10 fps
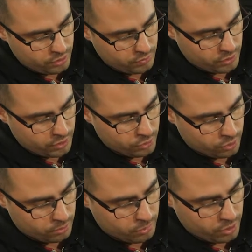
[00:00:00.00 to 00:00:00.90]
you've got
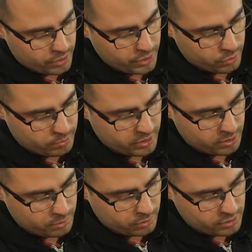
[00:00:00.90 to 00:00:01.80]
your micro USB
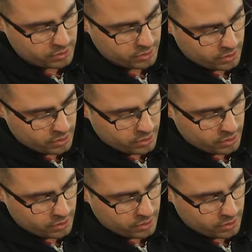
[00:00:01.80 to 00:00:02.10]
inputs,